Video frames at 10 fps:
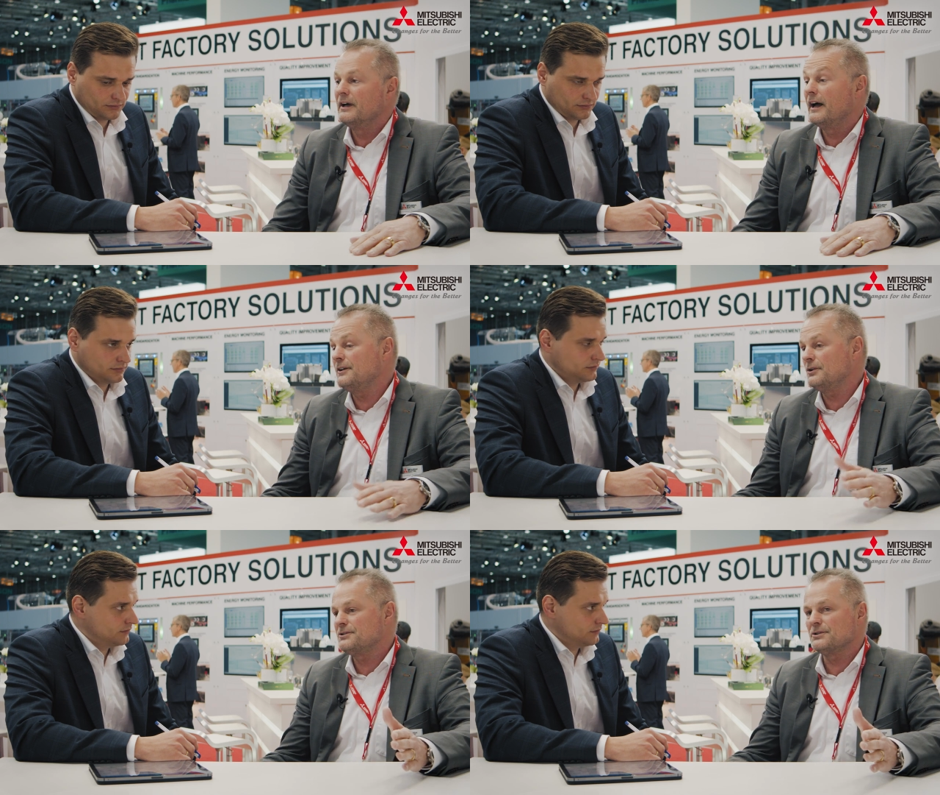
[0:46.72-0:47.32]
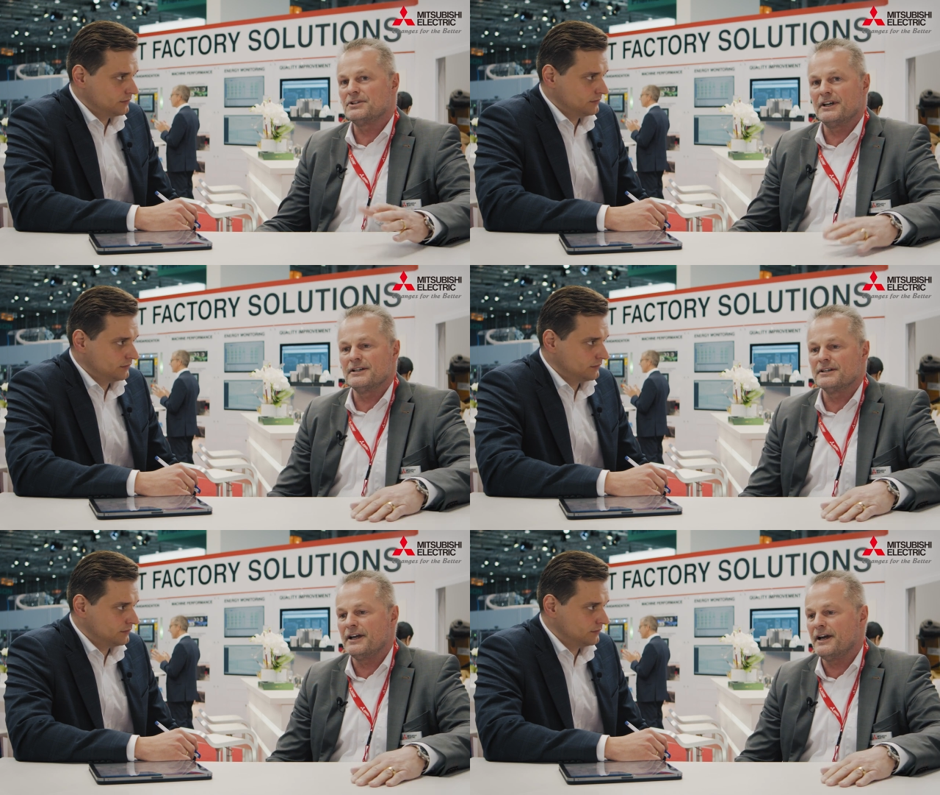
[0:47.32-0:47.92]
Speaker 1: And also
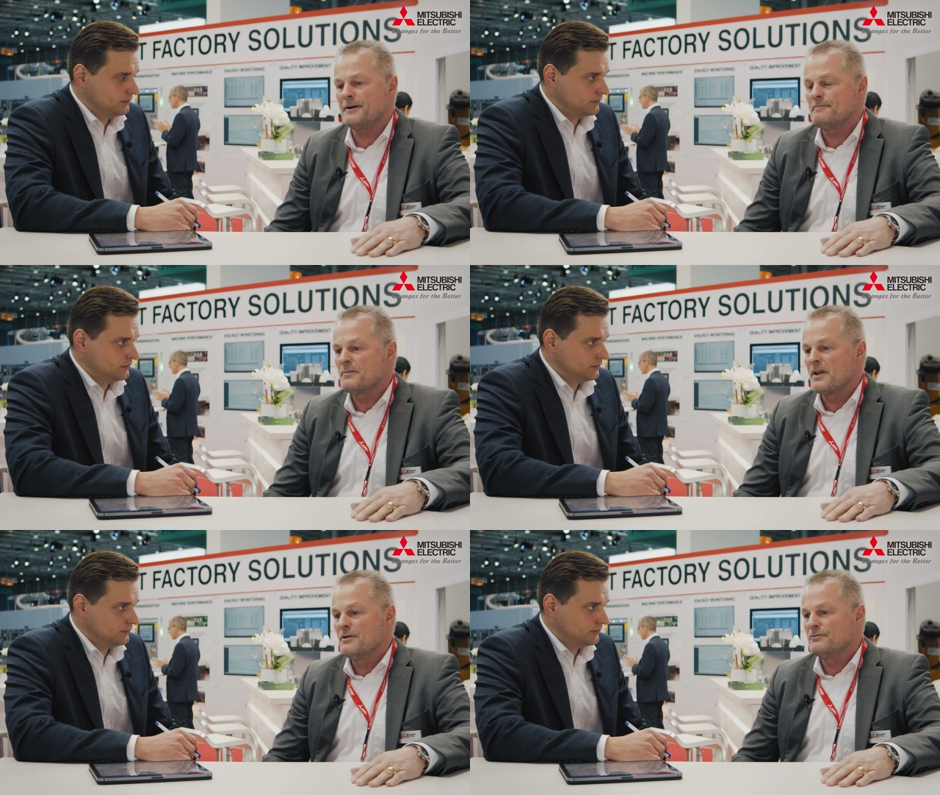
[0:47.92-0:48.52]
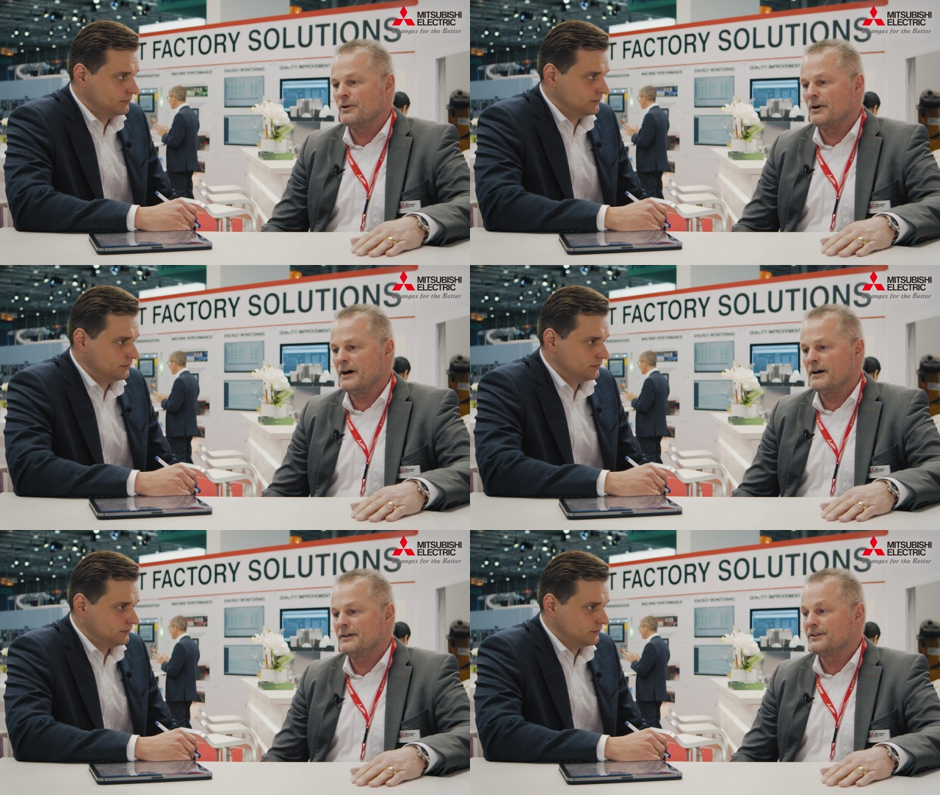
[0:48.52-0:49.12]
taking care
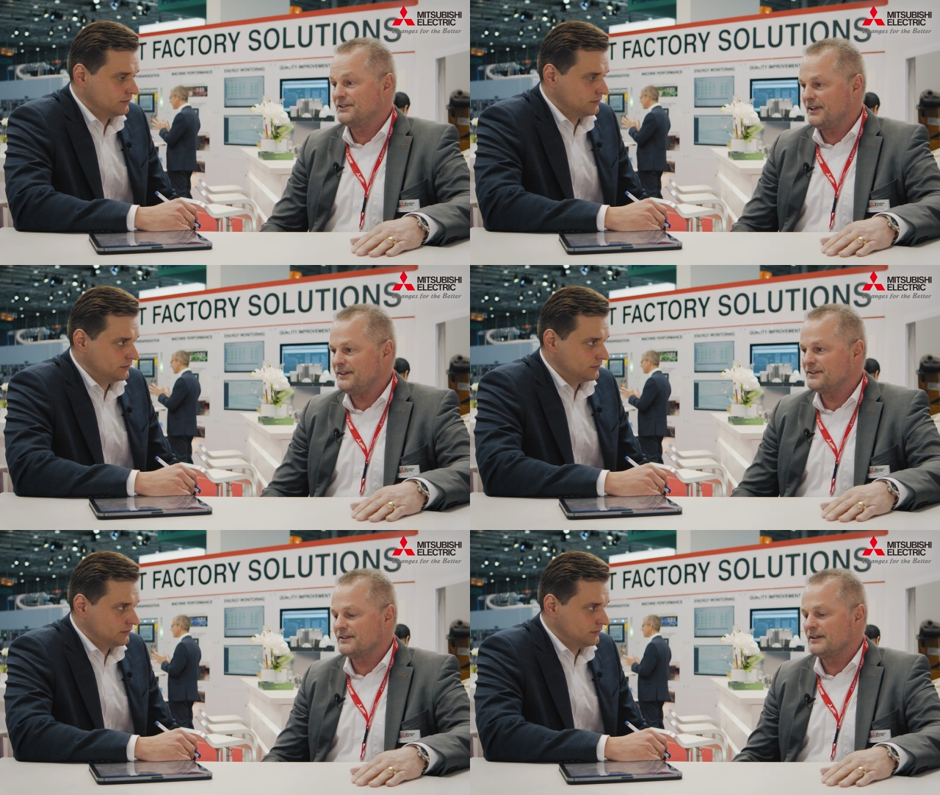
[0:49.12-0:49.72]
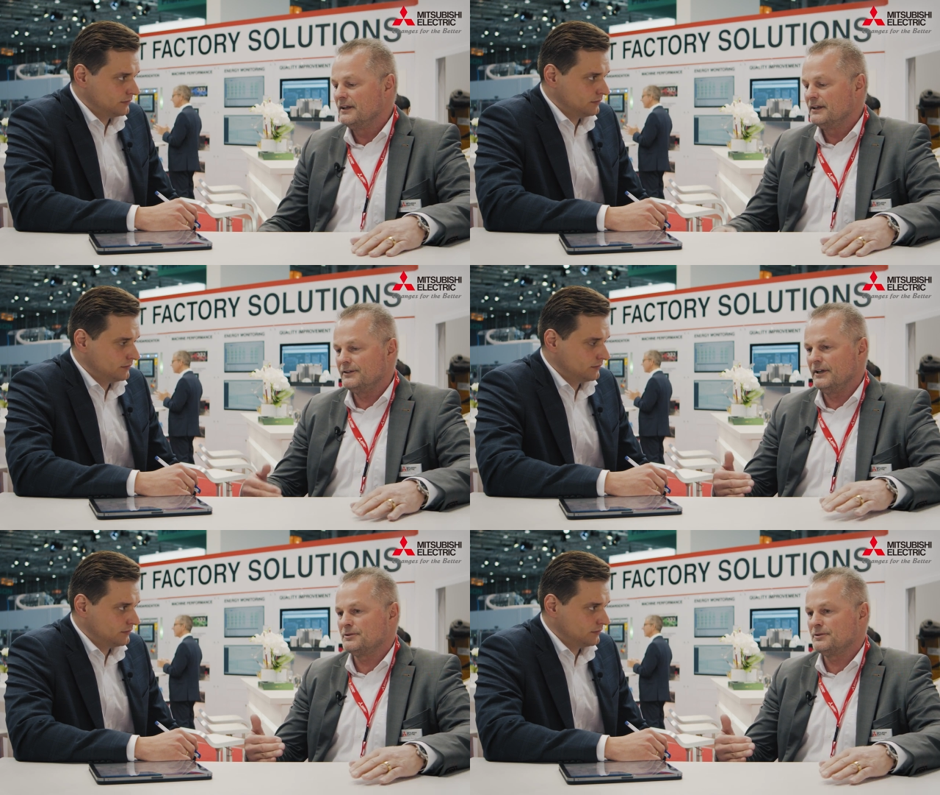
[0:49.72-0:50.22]
for the test that